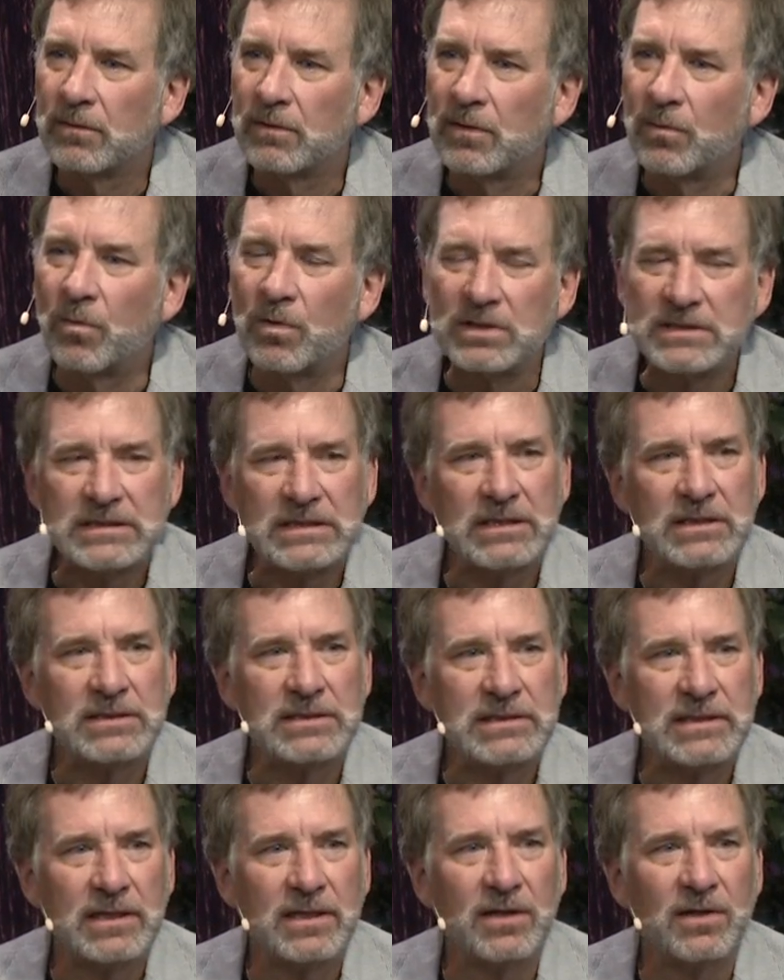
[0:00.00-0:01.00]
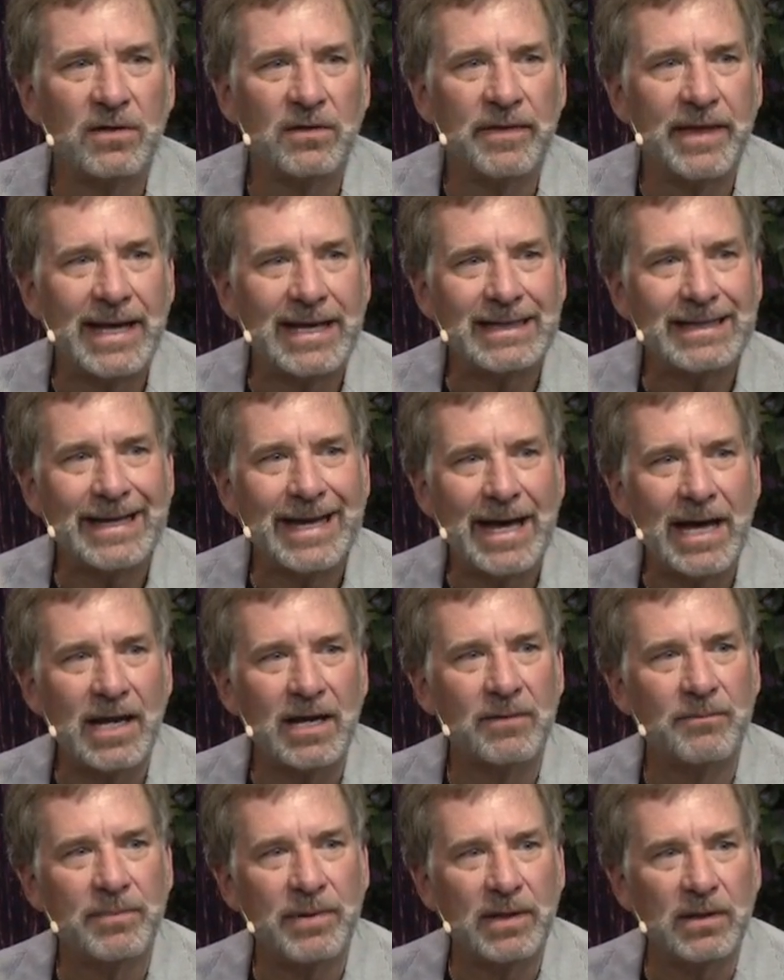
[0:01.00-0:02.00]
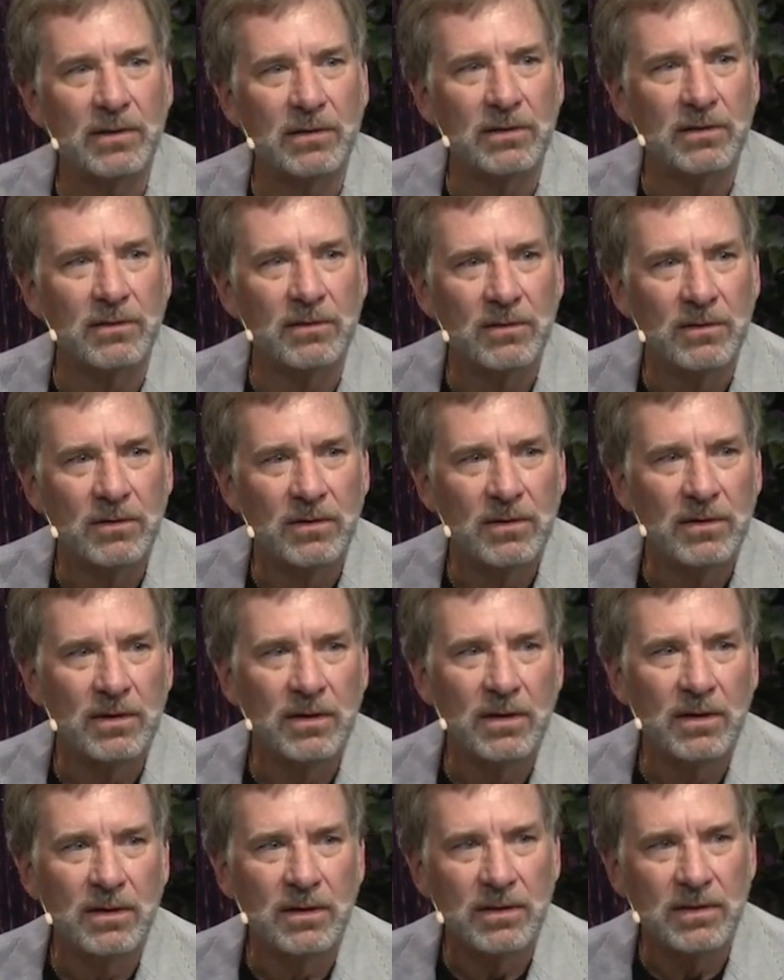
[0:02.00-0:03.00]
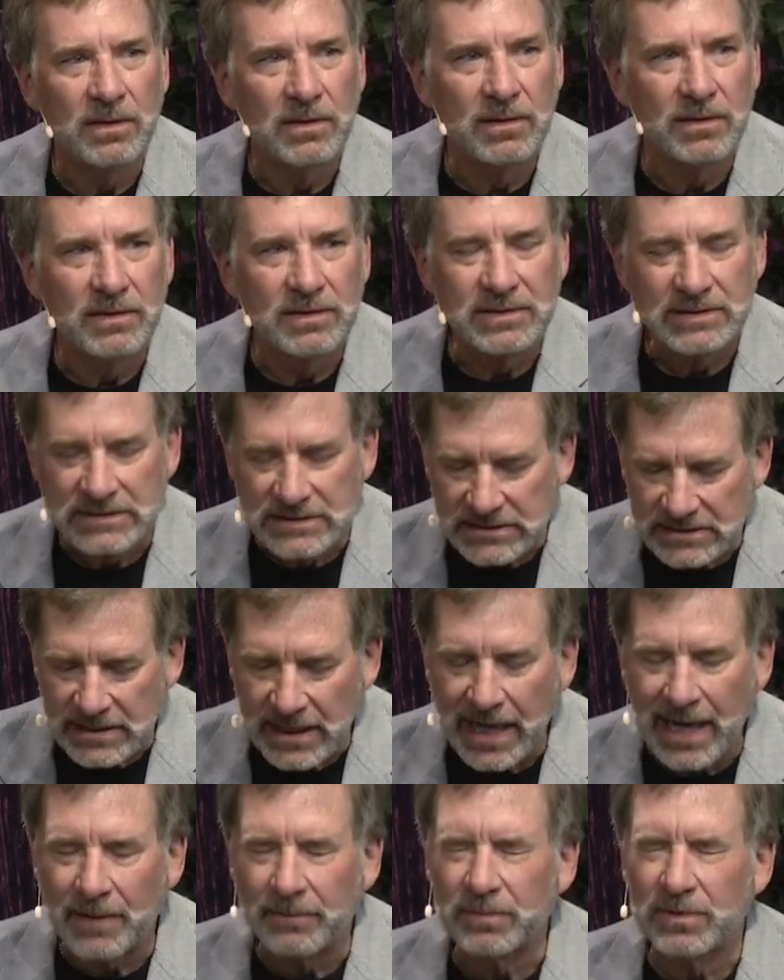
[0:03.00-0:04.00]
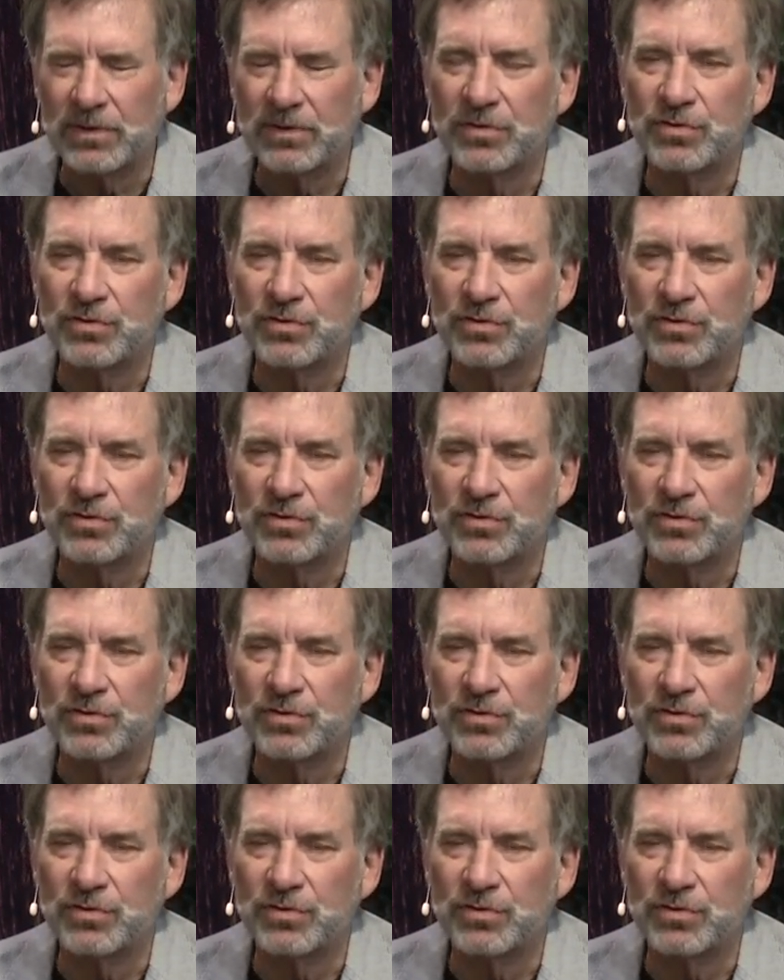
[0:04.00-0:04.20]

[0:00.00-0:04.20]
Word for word: It wasn't until that caterpillar stopped